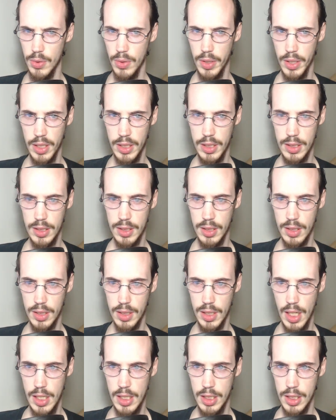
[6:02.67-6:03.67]
like
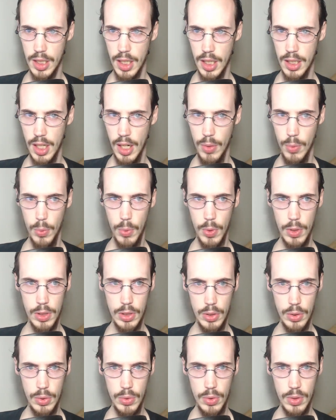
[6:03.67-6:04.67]
they just cut down one
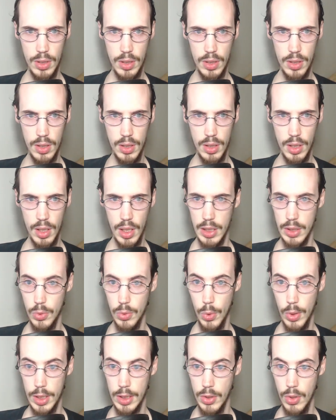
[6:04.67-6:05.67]
dude. So
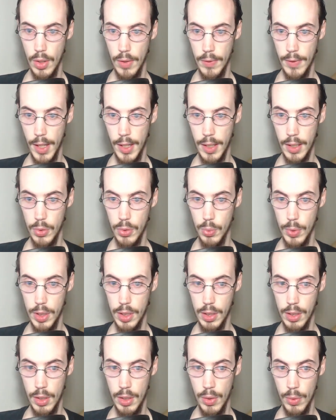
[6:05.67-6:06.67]
they still have like three
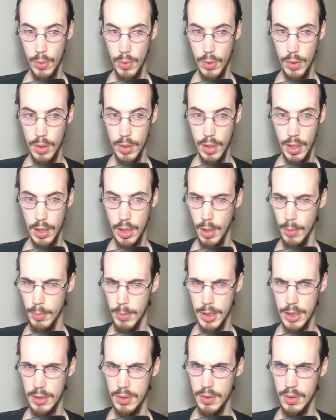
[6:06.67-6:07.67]
to go. And
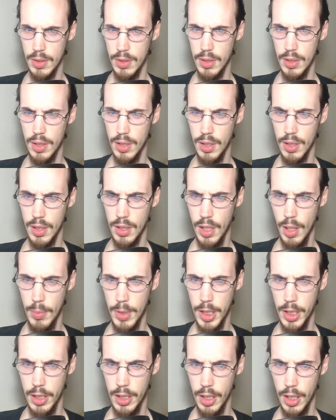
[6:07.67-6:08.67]
Yami Yami
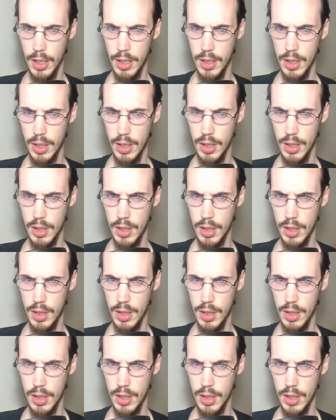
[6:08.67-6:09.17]
didn't like